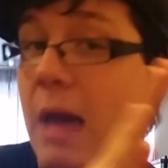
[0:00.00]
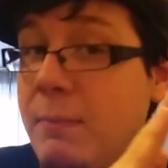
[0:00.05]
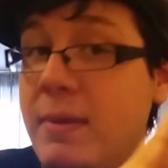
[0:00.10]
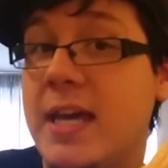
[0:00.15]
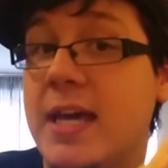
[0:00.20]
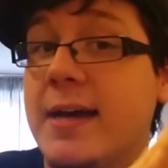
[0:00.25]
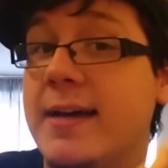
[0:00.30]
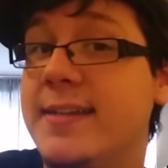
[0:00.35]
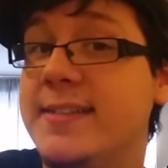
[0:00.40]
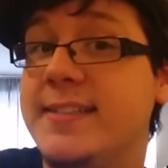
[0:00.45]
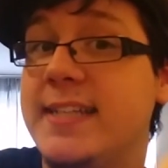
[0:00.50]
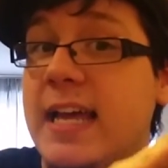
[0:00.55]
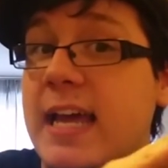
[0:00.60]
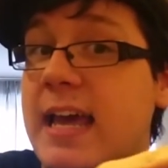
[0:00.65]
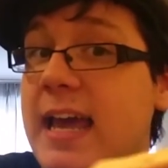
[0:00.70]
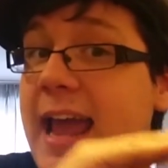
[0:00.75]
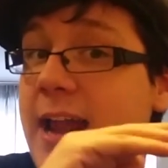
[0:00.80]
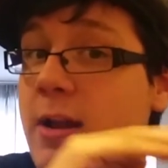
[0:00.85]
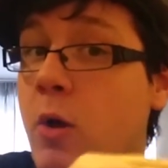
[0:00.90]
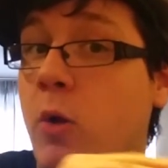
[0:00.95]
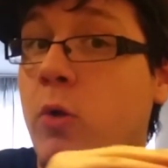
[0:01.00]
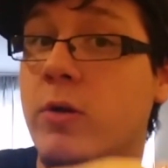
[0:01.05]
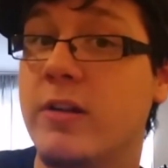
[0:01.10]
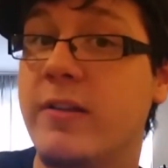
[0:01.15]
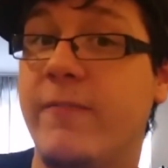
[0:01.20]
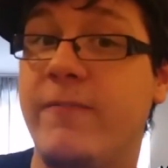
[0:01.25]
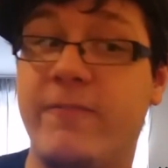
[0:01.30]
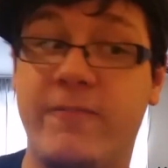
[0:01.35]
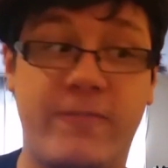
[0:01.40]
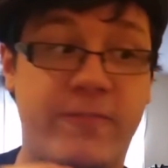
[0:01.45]
Because in
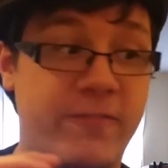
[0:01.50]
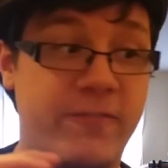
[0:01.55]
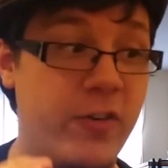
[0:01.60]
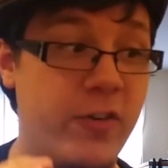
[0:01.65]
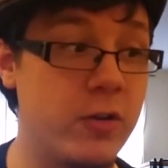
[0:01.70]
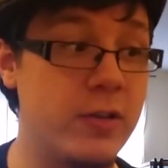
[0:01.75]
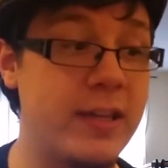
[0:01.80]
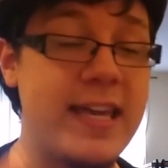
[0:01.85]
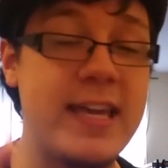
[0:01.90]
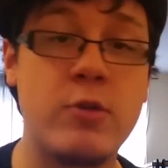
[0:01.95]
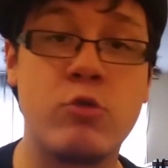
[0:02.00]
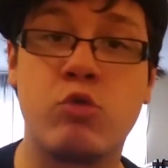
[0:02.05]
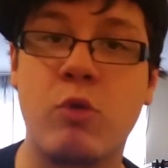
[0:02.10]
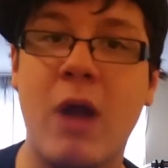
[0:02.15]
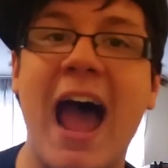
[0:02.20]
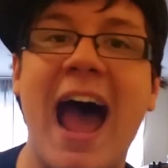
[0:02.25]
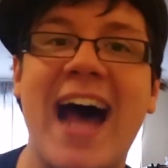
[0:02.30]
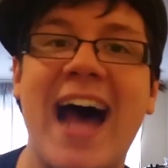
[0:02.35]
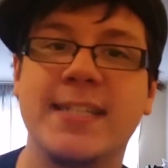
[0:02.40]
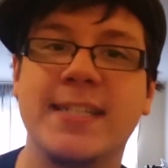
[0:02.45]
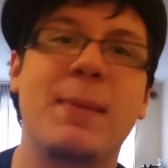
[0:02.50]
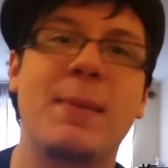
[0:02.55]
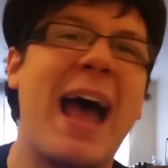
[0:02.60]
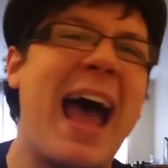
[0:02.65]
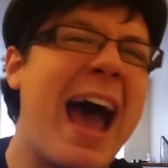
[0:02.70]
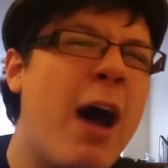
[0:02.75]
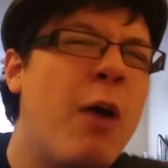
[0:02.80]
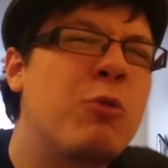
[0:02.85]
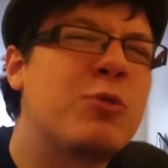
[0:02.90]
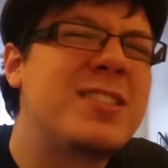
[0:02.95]
order to fully grasp
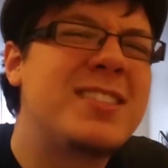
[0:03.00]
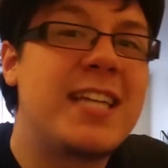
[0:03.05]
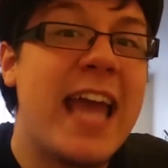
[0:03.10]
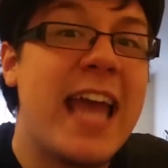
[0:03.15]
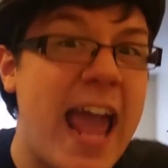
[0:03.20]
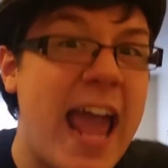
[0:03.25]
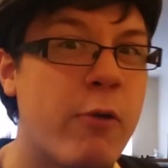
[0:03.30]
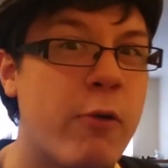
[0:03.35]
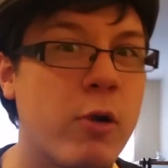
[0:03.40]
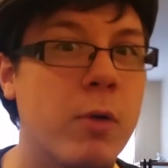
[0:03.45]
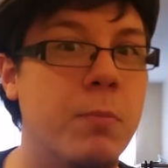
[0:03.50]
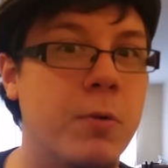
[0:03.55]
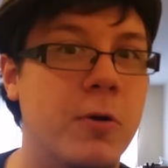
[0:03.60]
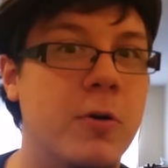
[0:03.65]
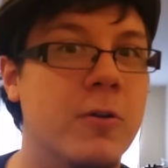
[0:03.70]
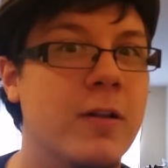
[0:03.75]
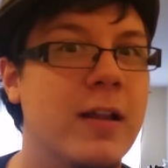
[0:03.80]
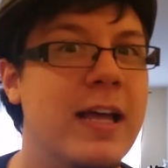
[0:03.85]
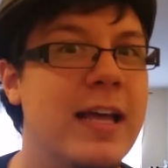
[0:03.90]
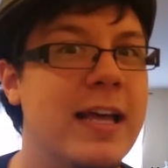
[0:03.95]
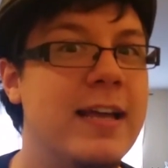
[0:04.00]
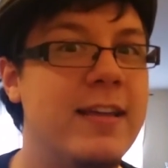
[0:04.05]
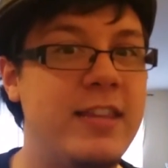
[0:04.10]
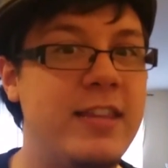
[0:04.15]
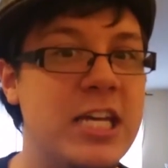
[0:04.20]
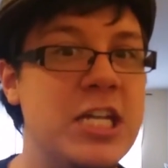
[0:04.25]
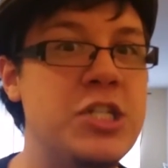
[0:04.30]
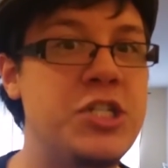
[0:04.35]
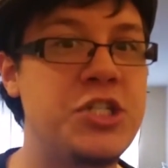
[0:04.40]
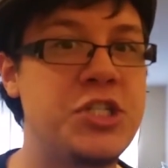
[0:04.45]
how terrible
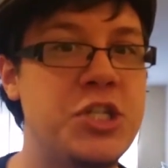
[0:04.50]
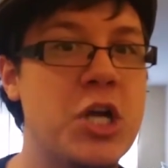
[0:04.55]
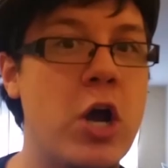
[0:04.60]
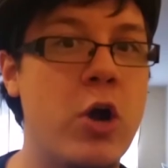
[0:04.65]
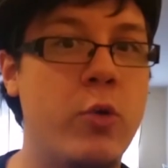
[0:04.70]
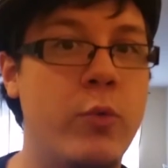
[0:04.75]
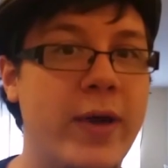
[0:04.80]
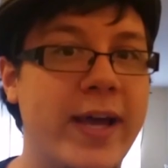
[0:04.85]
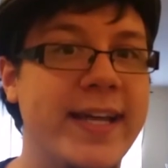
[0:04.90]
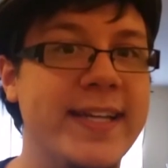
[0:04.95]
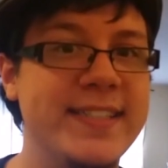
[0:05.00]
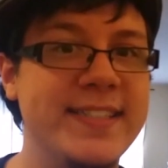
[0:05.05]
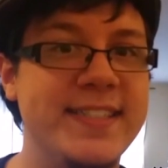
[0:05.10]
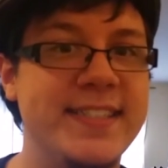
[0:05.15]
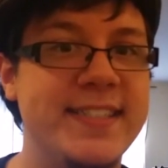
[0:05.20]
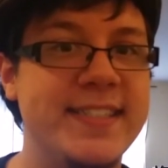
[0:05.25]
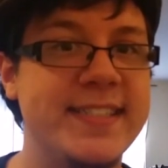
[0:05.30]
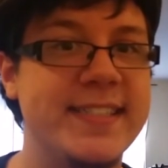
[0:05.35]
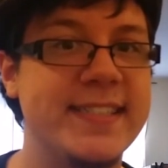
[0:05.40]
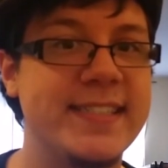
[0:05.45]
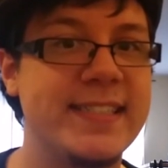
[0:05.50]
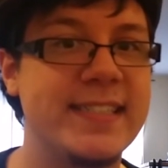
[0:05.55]
this show is,